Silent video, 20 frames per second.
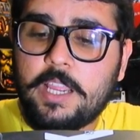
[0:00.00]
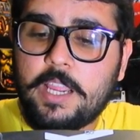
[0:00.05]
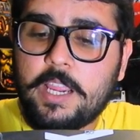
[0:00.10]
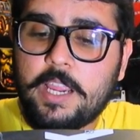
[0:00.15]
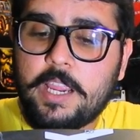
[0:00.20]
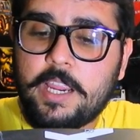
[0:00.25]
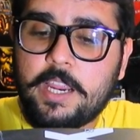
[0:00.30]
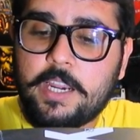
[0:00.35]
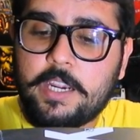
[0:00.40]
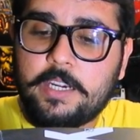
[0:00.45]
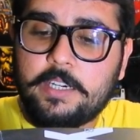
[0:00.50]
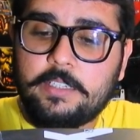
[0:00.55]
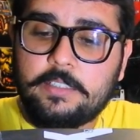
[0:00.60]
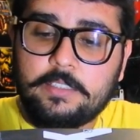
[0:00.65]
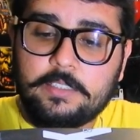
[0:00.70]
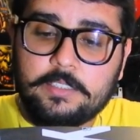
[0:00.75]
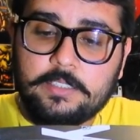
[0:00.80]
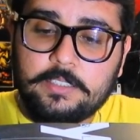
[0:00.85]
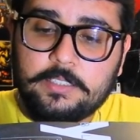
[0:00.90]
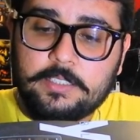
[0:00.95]
and
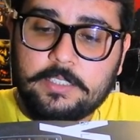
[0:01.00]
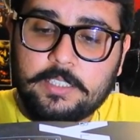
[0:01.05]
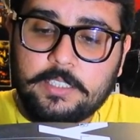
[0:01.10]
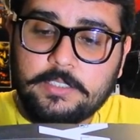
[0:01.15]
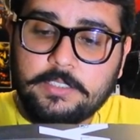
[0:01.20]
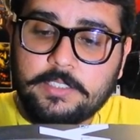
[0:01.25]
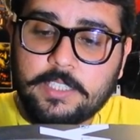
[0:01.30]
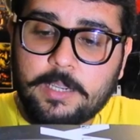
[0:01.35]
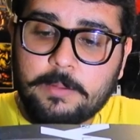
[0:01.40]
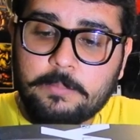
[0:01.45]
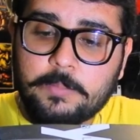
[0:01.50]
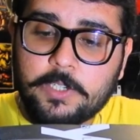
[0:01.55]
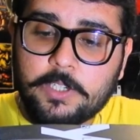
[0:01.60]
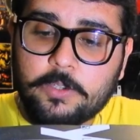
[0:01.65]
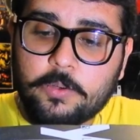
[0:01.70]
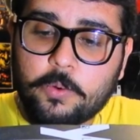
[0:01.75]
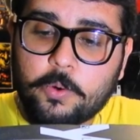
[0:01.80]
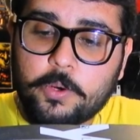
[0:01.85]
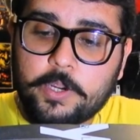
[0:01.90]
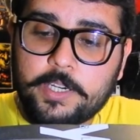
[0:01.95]
ensemble
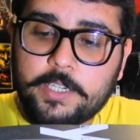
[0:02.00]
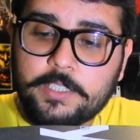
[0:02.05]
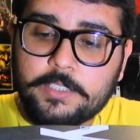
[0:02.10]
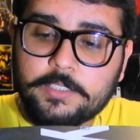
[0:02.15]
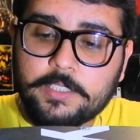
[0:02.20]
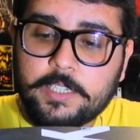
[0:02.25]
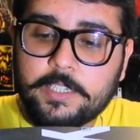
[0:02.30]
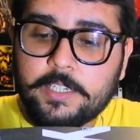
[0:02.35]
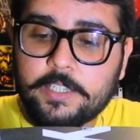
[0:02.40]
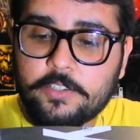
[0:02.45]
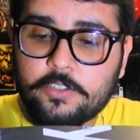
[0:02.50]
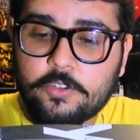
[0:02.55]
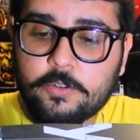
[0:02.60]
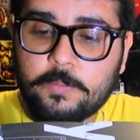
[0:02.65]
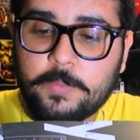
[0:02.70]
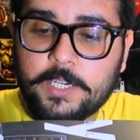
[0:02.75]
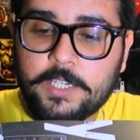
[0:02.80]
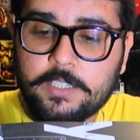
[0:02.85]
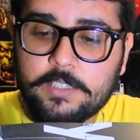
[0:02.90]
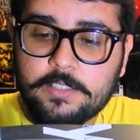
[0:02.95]
choirs and
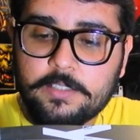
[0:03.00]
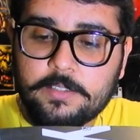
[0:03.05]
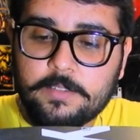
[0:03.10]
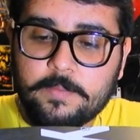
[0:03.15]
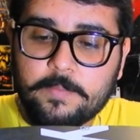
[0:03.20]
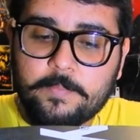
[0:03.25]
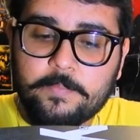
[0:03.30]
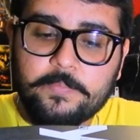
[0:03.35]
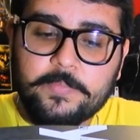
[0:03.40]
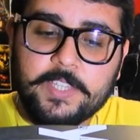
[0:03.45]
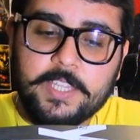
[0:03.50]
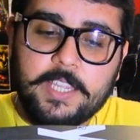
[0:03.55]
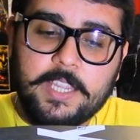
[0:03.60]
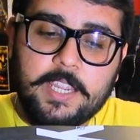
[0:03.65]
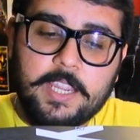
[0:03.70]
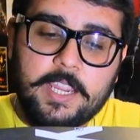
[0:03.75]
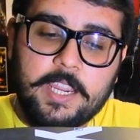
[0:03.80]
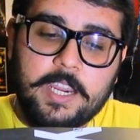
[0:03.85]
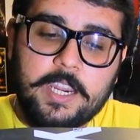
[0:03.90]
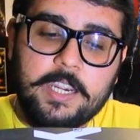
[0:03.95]
instruments,
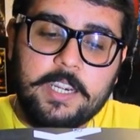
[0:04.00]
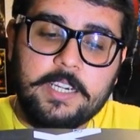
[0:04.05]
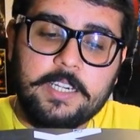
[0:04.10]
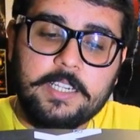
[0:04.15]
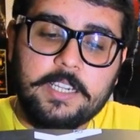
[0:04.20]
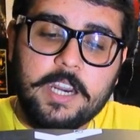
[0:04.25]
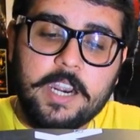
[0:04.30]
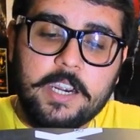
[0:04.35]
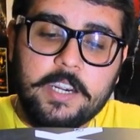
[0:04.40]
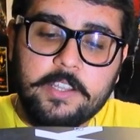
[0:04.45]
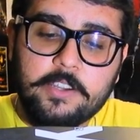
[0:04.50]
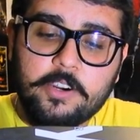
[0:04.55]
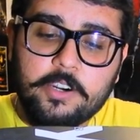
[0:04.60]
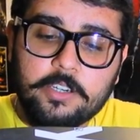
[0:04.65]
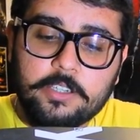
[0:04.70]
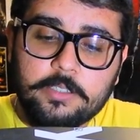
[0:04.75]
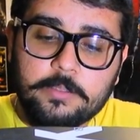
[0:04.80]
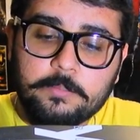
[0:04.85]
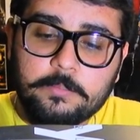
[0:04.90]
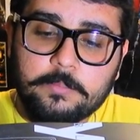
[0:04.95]
and
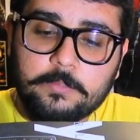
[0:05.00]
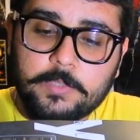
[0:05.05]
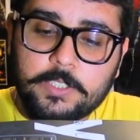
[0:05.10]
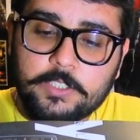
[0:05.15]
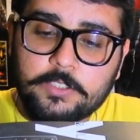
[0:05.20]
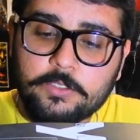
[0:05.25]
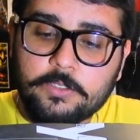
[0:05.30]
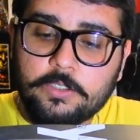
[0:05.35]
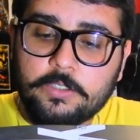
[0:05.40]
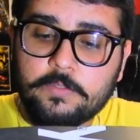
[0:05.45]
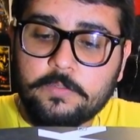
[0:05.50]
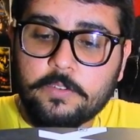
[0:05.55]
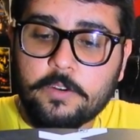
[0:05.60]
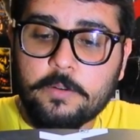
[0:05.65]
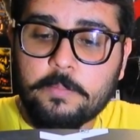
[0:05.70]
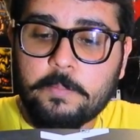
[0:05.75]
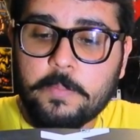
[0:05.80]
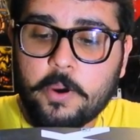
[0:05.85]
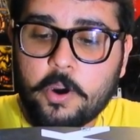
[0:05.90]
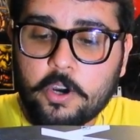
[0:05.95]
cardioid is good
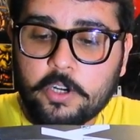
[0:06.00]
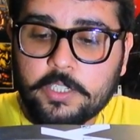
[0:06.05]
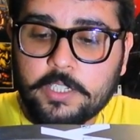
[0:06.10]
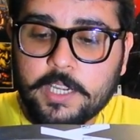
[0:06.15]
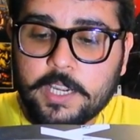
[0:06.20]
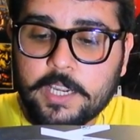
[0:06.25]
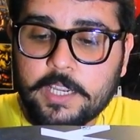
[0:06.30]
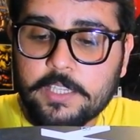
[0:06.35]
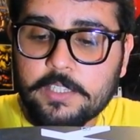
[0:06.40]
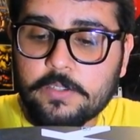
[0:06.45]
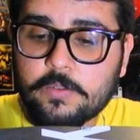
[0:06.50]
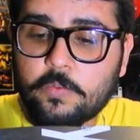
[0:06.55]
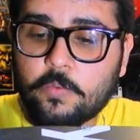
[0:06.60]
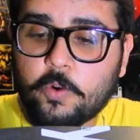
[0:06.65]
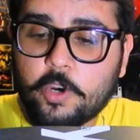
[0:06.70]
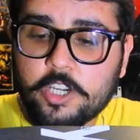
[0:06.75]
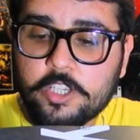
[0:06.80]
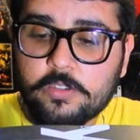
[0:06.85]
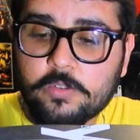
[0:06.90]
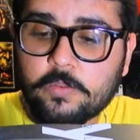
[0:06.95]
for podcast,
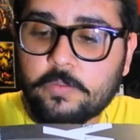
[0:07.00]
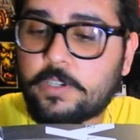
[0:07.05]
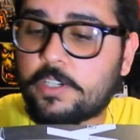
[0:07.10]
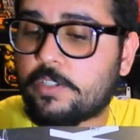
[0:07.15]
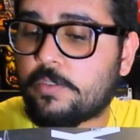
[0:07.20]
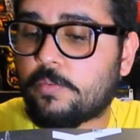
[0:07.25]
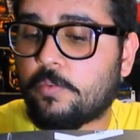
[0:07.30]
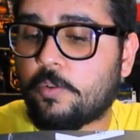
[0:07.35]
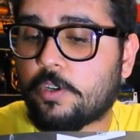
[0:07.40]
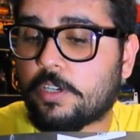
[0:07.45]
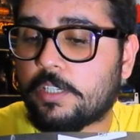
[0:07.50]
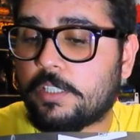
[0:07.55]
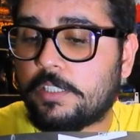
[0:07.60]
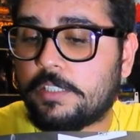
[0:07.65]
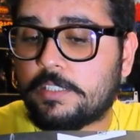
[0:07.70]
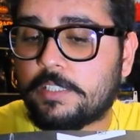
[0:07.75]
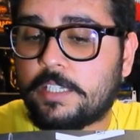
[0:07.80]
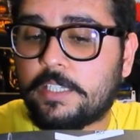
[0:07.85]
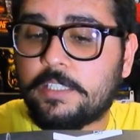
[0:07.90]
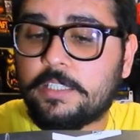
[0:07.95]
voiceovers,
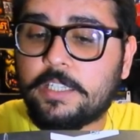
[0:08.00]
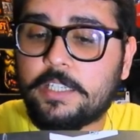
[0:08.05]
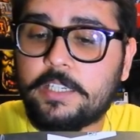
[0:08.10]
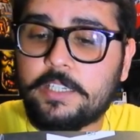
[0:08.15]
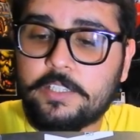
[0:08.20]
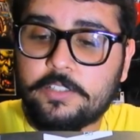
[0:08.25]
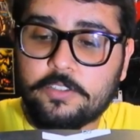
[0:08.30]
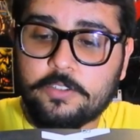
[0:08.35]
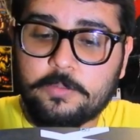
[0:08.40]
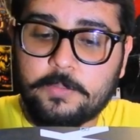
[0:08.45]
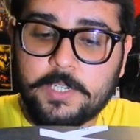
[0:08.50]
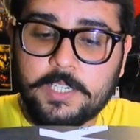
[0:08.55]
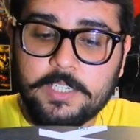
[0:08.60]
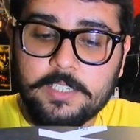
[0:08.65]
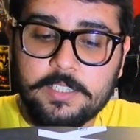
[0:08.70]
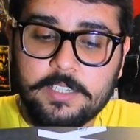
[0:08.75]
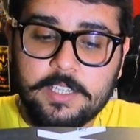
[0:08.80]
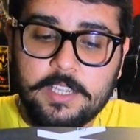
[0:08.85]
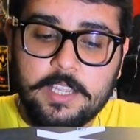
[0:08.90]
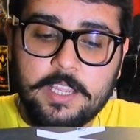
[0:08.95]
vocals, and then
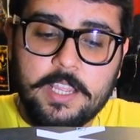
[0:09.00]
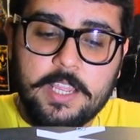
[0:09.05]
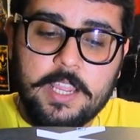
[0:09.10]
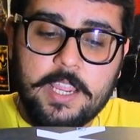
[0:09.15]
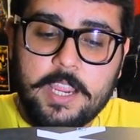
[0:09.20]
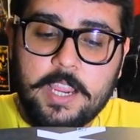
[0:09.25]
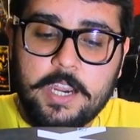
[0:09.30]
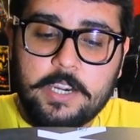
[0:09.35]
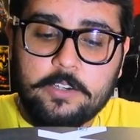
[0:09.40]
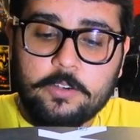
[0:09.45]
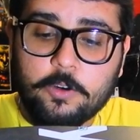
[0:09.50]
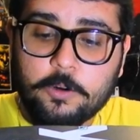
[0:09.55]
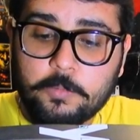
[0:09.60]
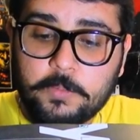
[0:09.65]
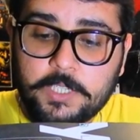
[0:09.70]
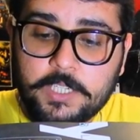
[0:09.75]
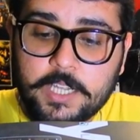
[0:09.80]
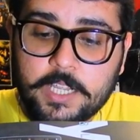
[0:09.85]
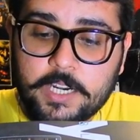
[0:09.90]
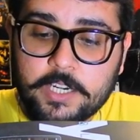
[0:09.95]
instruments, and
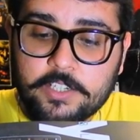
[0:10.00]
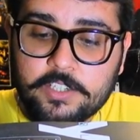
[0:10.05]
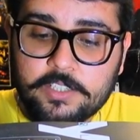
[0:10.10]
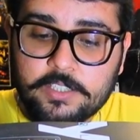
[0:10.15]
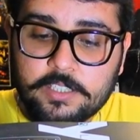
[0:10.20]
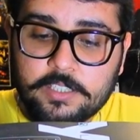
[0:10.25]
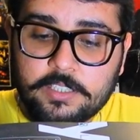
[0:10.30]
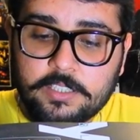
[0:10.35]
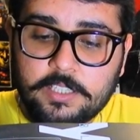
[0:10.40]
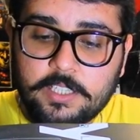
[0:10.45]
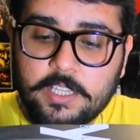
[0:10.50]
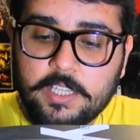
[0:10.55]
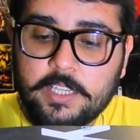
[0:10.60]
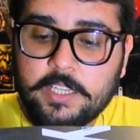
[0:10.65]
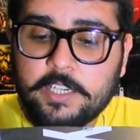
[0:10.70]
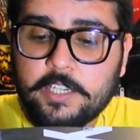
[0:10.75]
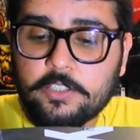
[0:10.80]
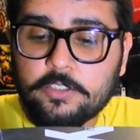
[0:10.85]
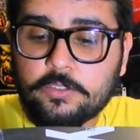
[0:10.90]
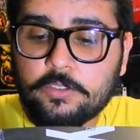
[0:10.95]
omnidirectional
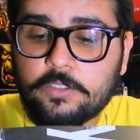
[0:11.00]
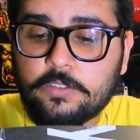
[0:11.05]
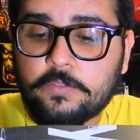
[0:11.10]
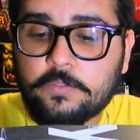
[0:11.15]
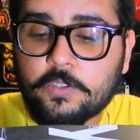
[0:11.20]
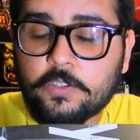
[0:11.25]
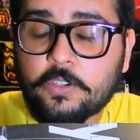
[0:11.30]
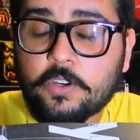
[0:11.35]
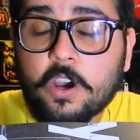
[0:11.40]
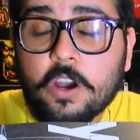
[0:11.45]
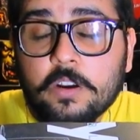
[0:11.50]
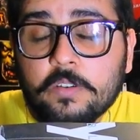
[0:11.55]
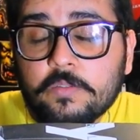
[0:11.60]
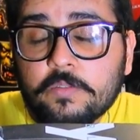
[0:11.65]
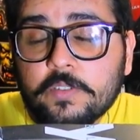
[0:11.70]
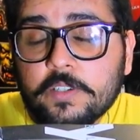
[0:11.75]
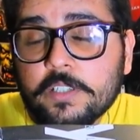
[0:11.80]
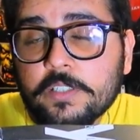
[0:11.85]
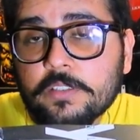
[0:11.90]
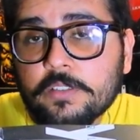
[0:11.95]
is good for
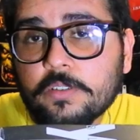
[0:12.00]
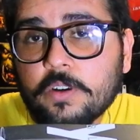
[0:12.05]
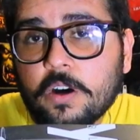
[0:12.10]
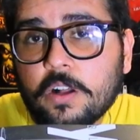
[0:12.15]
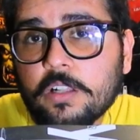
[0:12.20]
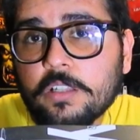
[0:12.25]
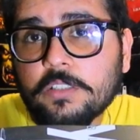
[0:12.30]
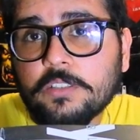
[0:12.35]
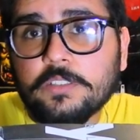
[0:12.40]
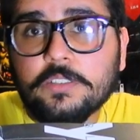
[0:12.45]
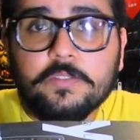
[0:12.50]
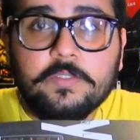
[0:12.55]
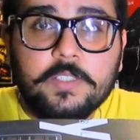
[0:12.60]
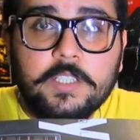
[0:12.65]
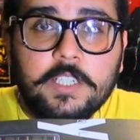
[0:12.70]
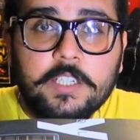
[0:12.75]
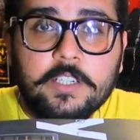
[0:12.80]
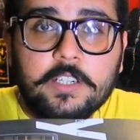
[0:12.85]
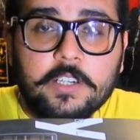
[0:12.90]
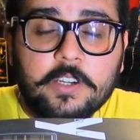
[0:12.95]
conference calls,
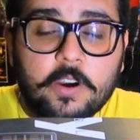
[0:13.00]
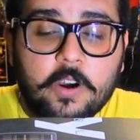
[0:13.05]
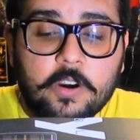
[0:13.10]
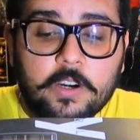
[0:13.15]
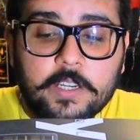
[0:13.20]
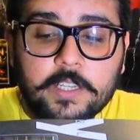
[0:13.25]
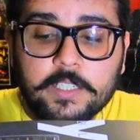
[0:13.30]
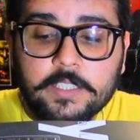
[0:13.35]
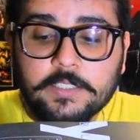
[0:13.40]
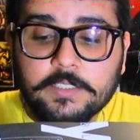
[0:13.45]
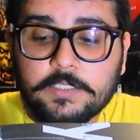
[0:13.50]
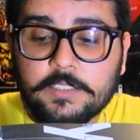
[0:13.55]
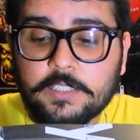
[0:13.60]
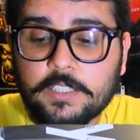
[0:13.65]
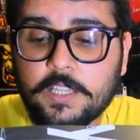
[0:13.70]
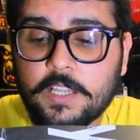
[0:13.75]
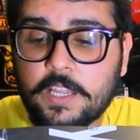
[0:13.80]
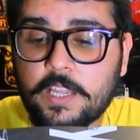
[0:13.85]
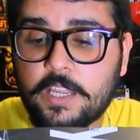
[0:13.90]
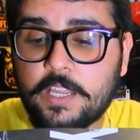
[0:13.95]
field
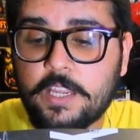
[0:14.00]
recordings,